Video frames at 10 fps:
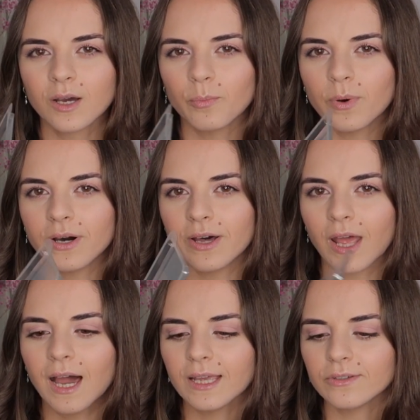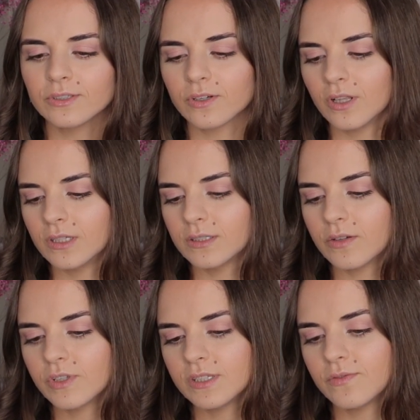but I use only
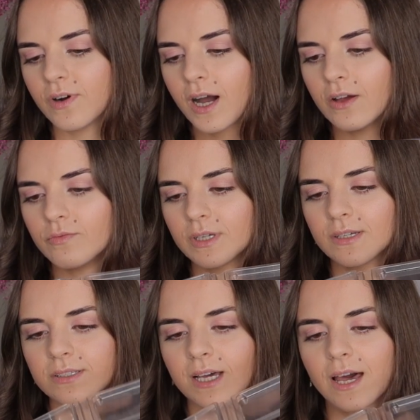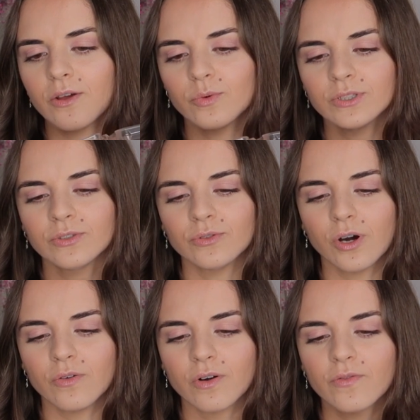75 because I don't want to
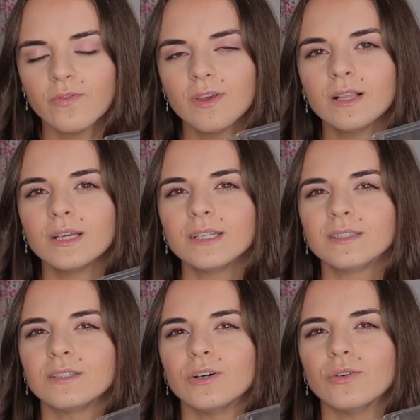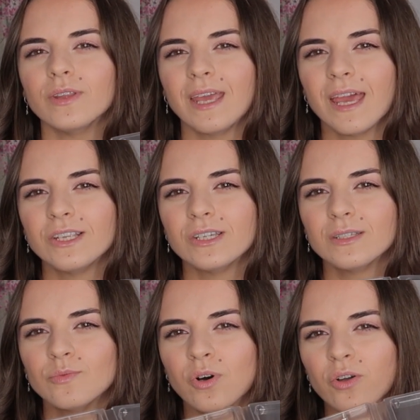overfill it so the
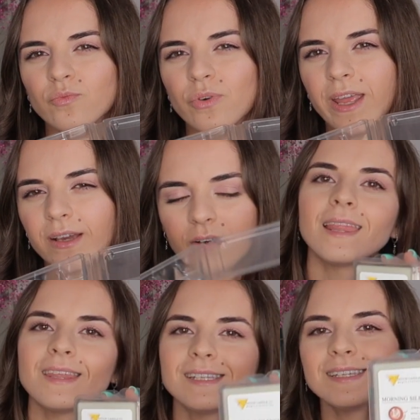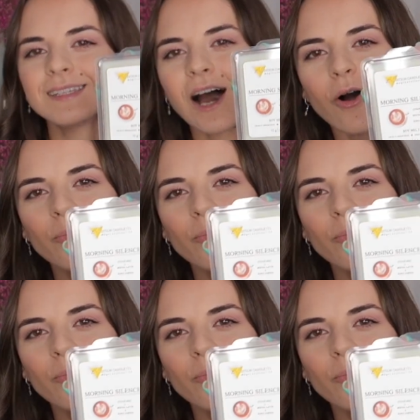edges won't break. And this is how